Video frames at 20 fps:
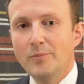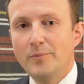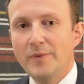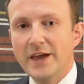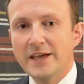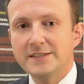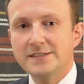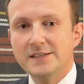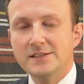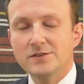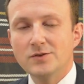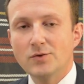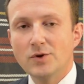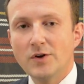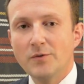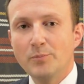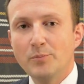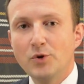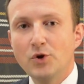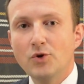basis or
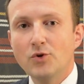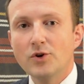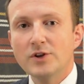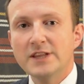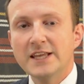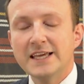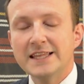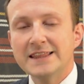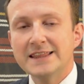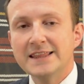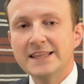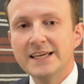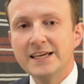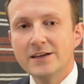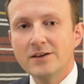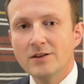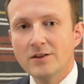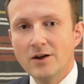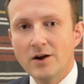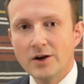a purely
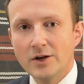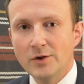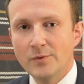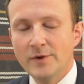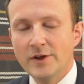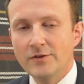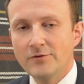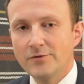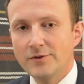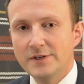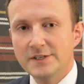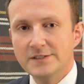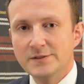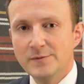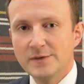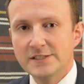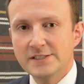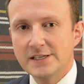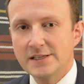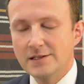legal argument for
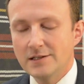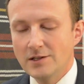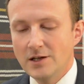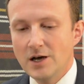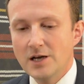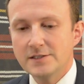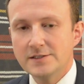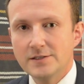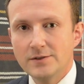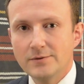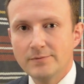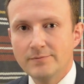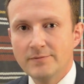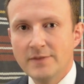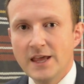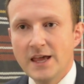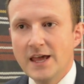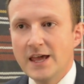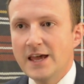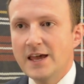dismissing the lawsuit.
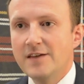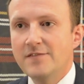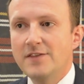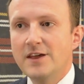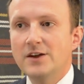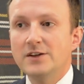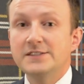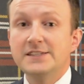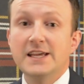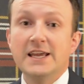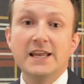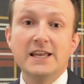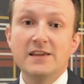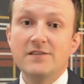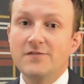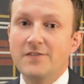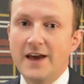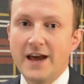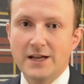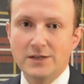If there is any
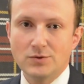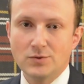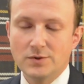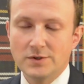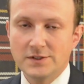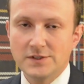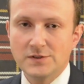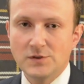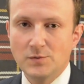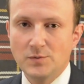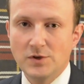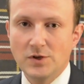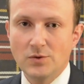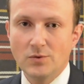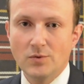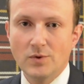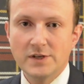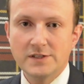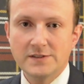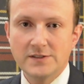factual dispute
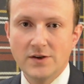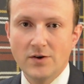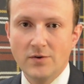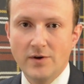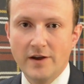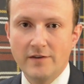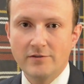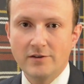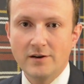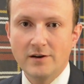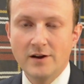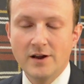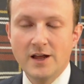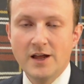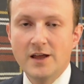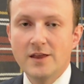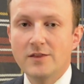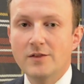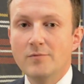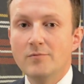whatsoever,
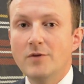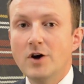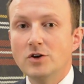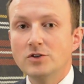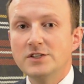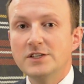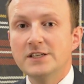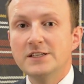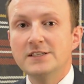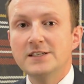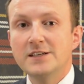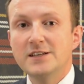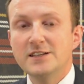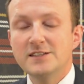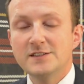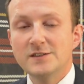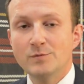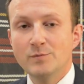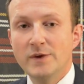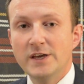the motion to
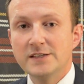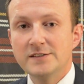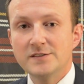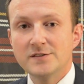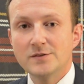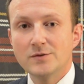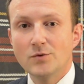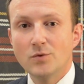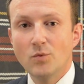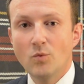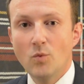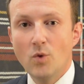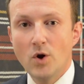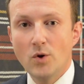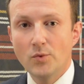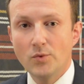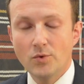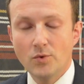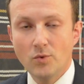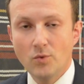dismiss
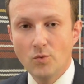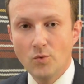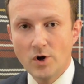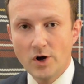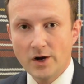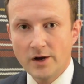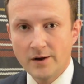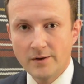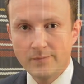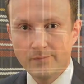won't work.